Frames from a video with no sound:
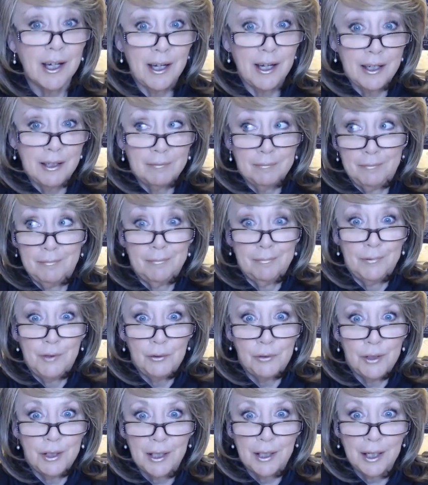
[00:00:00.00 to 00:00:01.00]
I
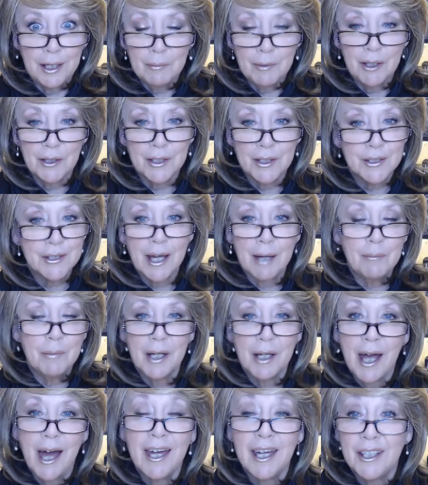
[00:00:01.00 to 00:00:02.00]
knew the name all this time,
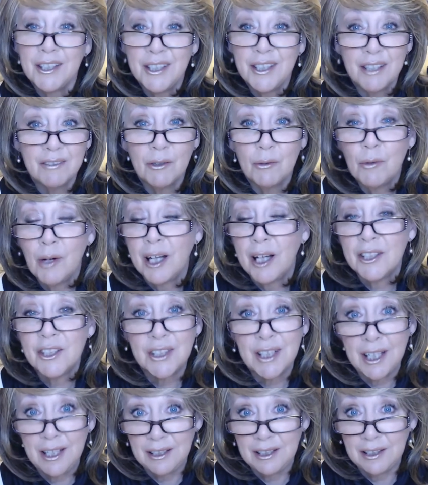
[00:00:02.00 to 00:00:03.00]
but I had never
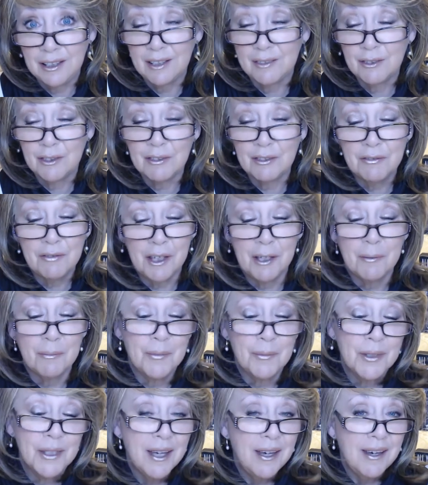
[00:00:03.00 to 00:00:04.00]
watched any of her
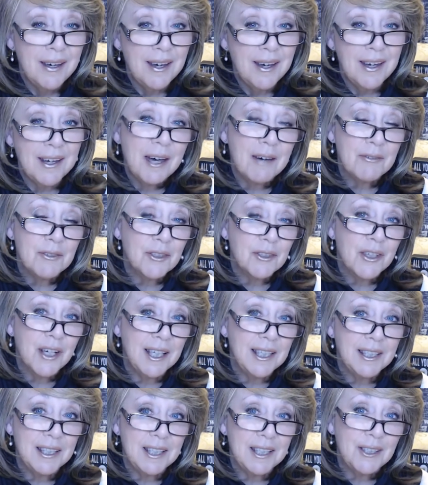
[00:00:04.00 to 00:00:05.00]
films. And after
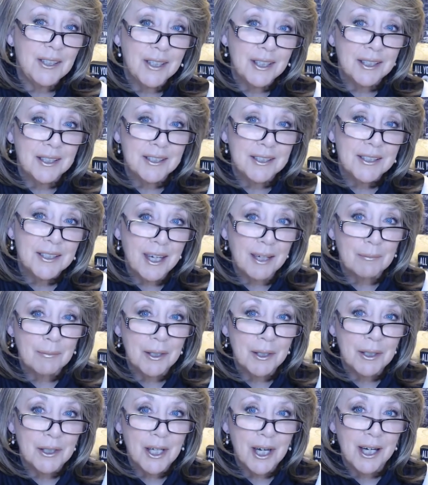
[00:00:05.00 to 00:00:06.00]
Aileen did a
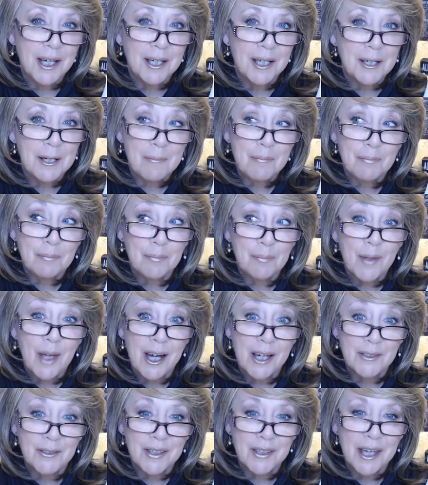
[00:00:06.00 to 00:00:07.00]
segment on um,
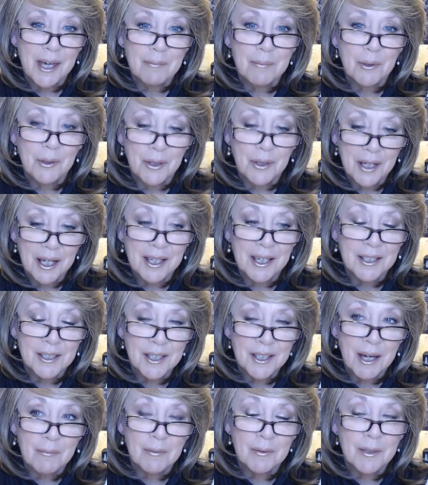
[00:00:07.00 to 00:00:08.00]
Audrey Hepburn, I got
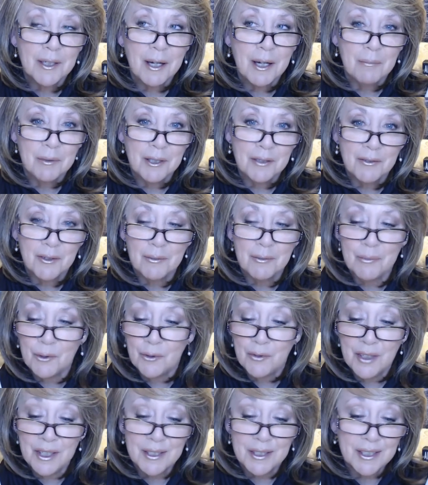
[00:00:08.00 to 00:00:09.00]
a couple of her
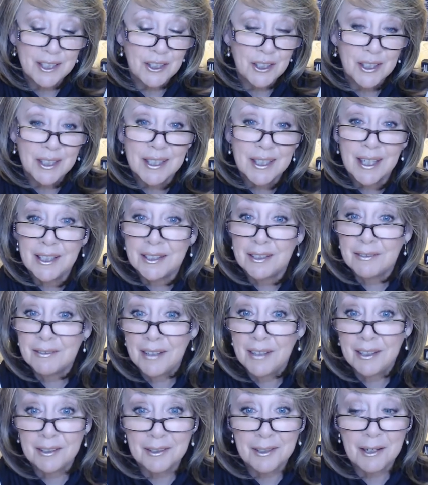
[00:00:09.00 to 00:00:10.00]
movies and just kind of
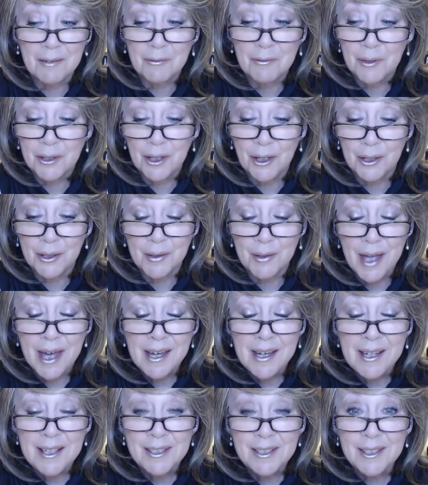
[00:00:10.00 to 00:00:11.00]
fell in love with her.
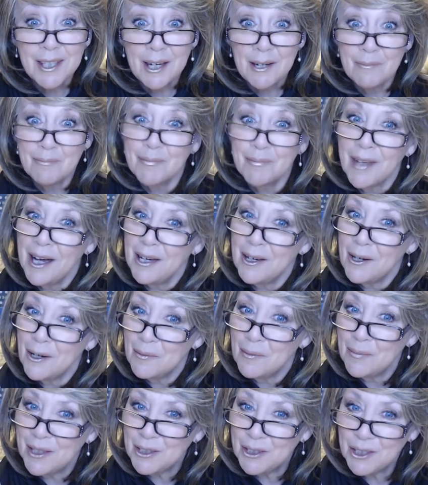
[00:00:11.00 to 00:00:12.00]
So I
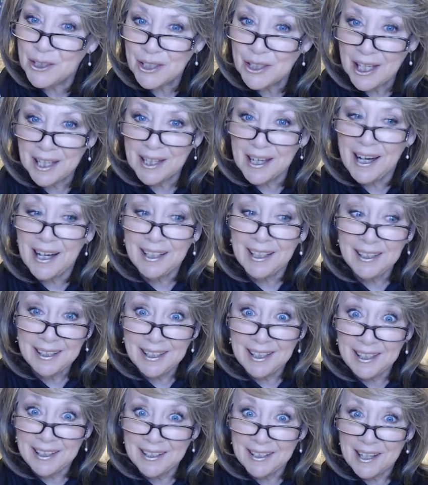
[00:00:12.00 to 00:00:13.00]
hope that you check
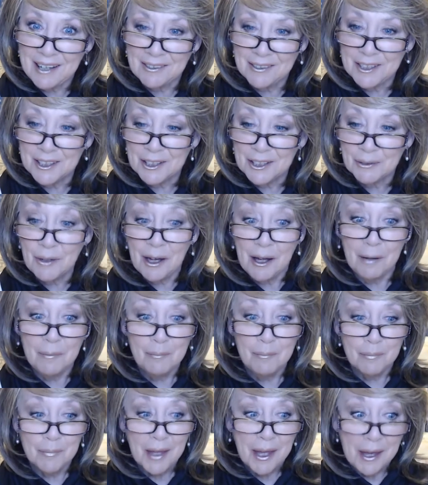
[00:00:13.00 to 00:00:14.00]
Aileen out as well.
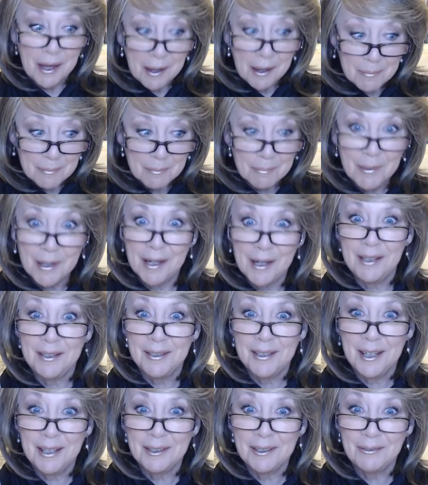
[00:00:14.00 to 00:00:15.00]
But
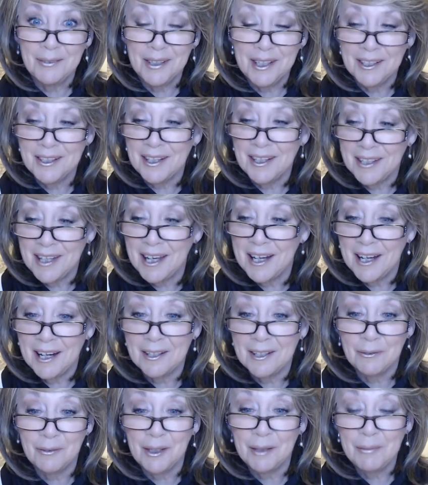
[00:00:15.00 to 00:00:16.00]
now that we got all that out
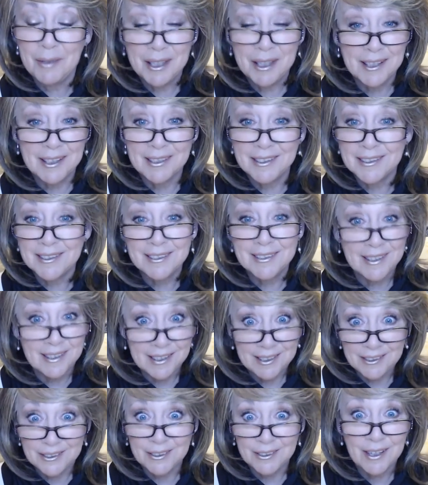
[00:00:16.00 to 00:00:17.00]
of the way, because
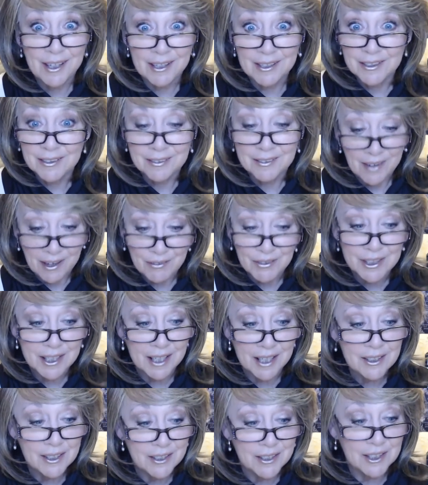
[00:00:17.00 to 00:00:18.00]
I do have, have a
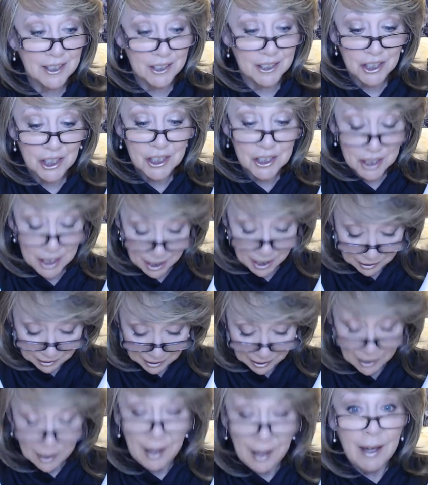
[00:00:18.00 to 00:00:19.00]
tendency to chit chat,
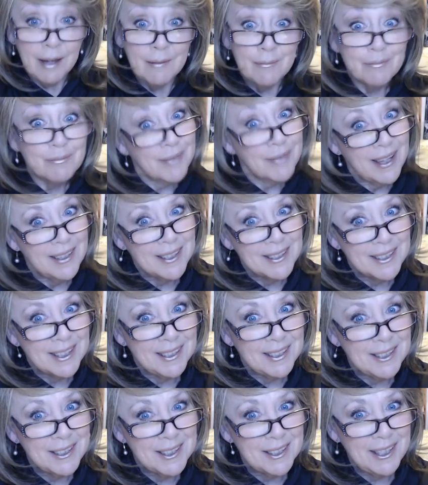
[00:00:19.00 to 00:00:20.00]
let's
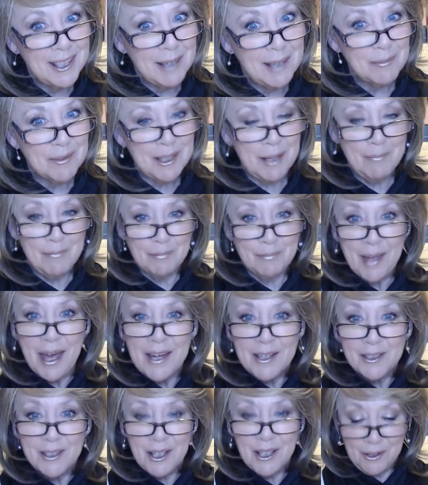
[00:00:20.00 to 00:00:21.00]
get into the Ipsy.
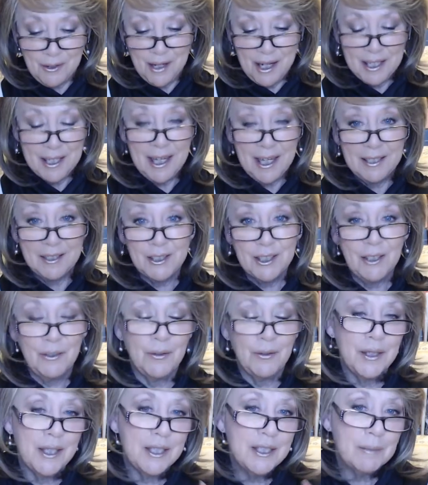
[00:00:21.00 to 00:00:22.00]
So again,
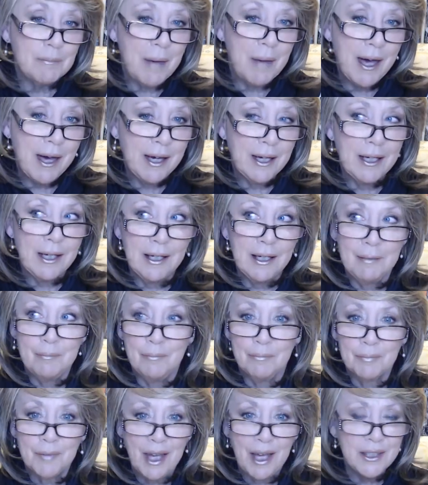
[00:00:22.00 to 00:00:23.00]
so this bag,
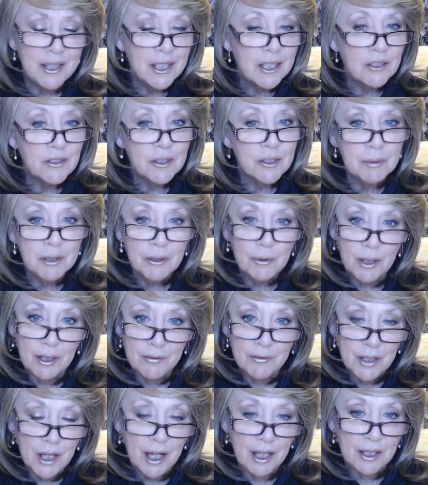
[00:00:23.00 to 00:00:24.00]
um, I think it used to be
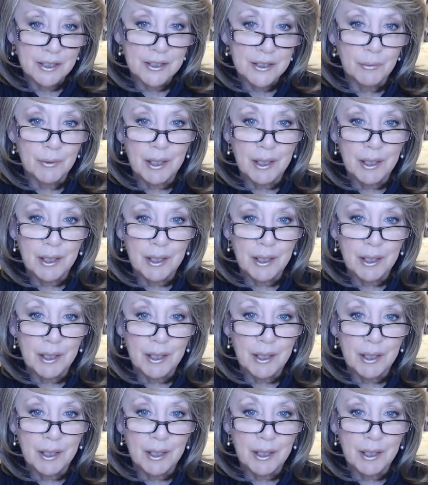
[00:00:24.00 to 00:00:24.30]
$12.